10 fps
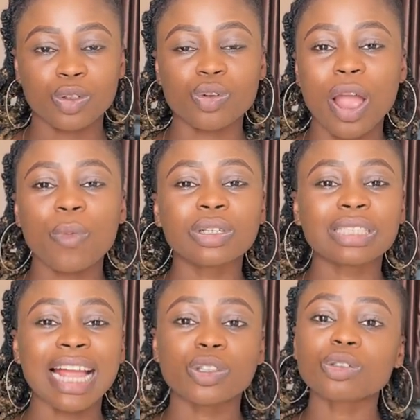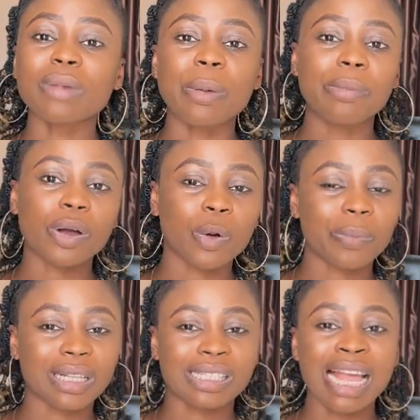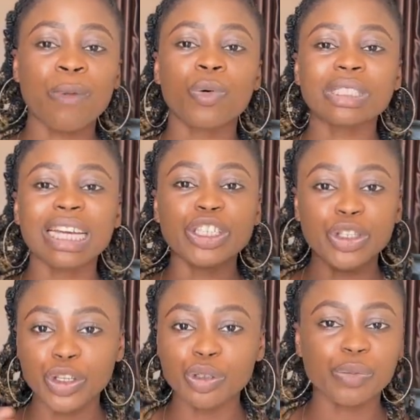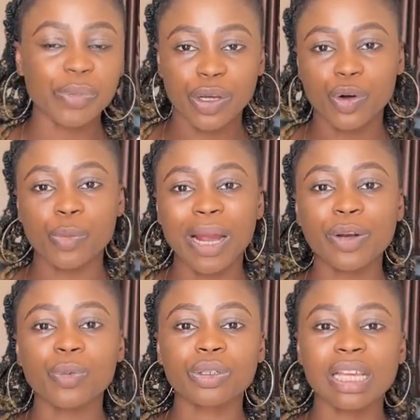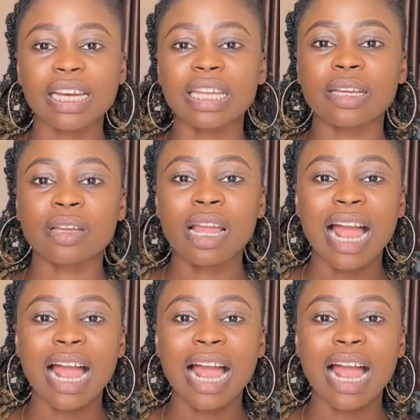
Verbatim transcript: so i want i told my makeup artist i want a nude makeup i don't want any